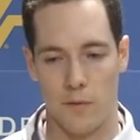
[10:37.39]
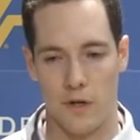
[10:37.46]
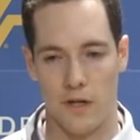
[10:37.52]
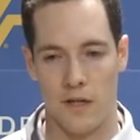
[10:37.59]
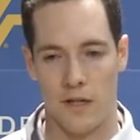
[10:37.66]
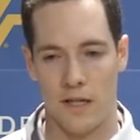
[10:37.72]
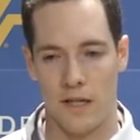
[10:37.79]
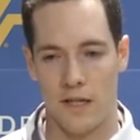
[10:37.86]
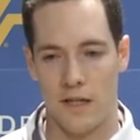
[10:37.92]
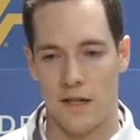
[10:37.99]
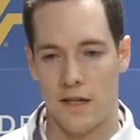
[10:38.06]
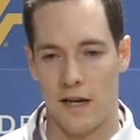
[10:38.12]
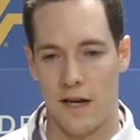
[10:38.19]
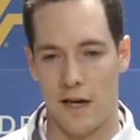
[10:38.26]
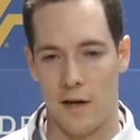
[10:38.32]
But
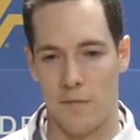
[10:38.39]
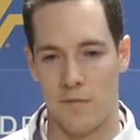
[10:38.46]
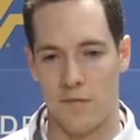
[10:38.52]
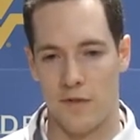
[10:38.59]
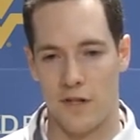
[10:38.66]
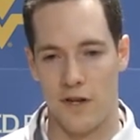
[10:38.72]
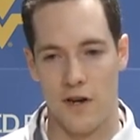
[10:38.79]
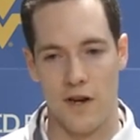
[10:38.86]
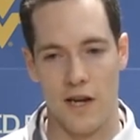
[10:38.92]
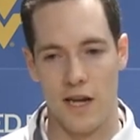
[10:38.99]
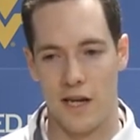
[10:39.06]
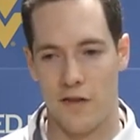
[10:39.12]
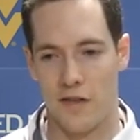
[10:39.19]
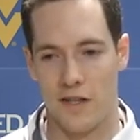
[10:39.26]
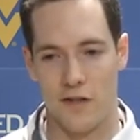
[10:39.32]

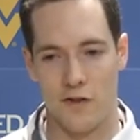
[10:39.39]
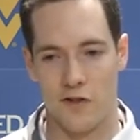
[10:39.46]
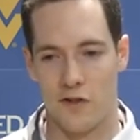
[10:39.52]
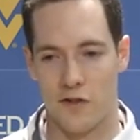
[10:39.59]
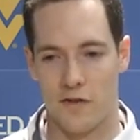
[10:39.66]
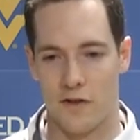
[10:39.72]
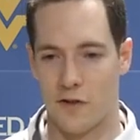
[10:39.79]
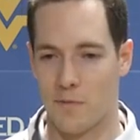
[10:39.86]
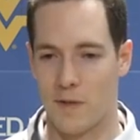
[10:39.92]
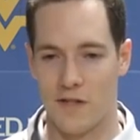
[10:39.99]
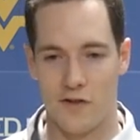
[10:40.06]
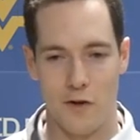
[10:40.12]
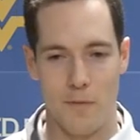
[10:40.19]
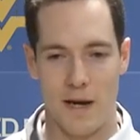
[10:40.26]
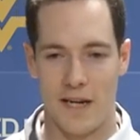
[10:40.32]
there's been
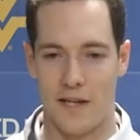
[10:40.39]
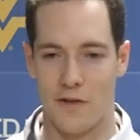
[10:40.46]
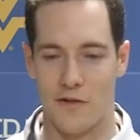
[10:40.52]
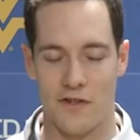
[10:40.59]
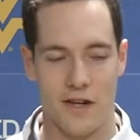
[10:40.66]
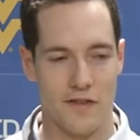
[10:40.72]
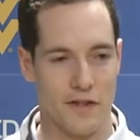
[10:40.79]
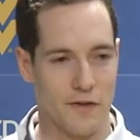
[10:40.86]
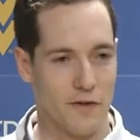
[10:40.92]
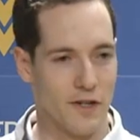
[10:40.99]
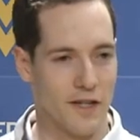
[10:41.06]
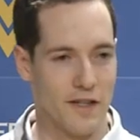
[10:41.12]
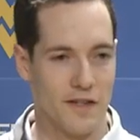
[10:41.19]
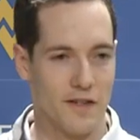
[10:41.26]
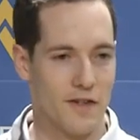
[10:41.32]
so many, there's nothing
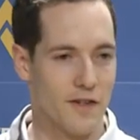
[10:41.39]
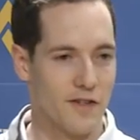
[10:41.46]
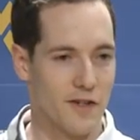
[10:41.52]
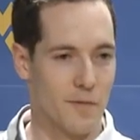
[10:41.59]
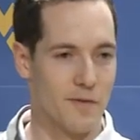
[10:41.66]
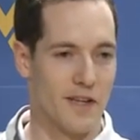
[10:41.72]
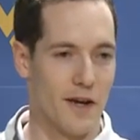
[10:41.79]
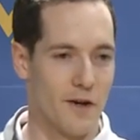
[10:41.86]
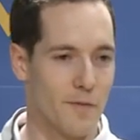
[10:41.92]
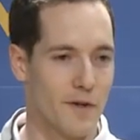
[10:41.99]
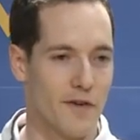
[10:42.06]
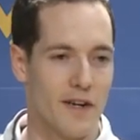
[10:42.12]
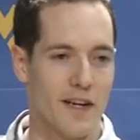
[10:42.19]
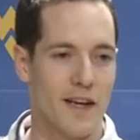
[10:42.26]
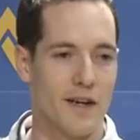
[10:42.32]
really that jumps out at me
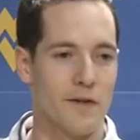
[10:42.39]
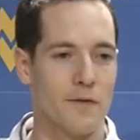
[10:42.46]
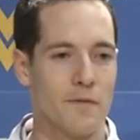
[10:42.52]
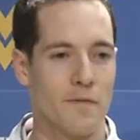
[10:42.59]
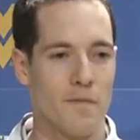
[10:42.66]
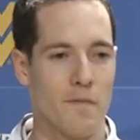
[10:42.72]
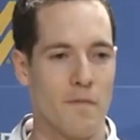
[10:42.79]
right now.